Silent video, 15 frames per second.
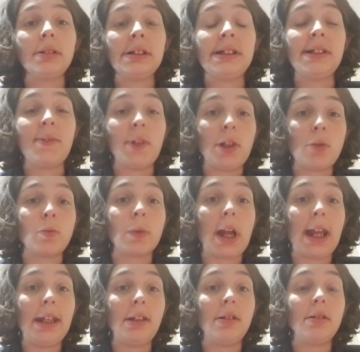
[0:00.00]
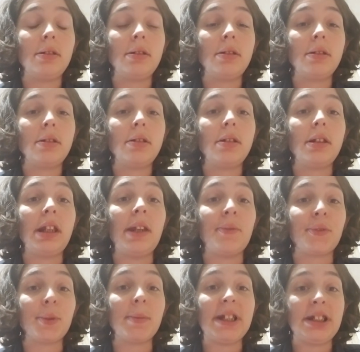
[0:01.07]
Giving the right
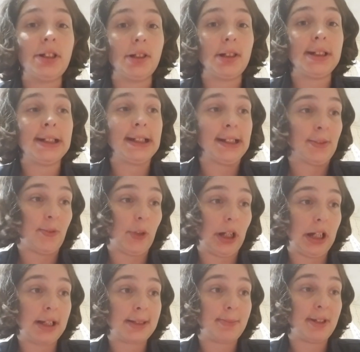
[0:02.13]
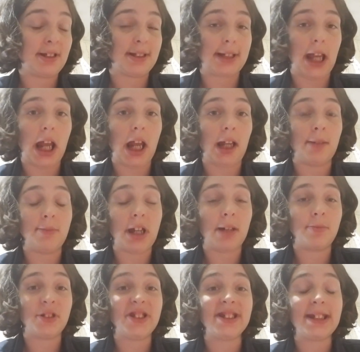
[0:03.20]
information to schizophrenics, because
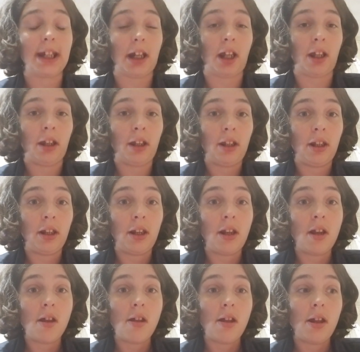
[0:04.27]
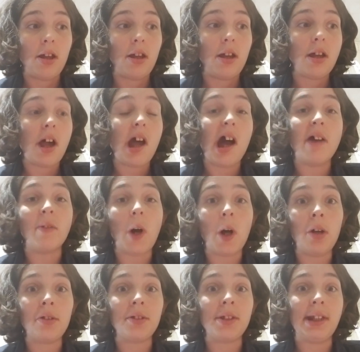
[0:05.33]
I'm sick of
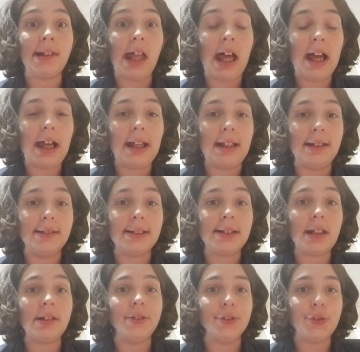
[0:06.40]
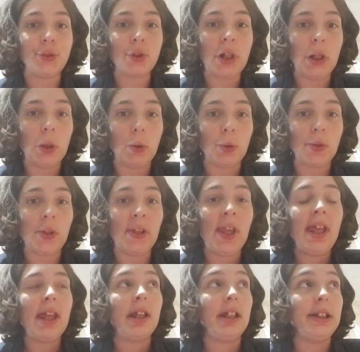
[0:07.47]
all the lies and the trolls
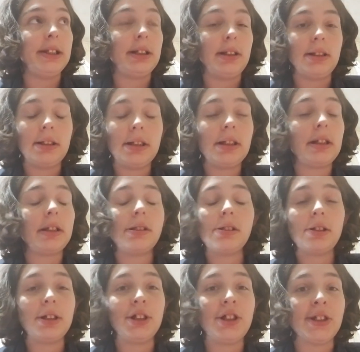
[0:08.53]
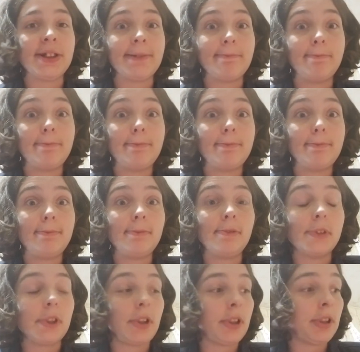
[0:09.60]
and the just,
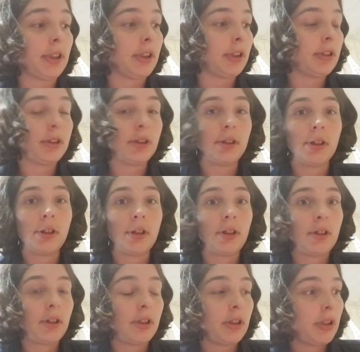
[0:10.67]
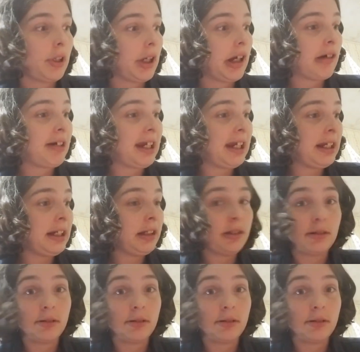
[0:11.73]
ugh. Okay?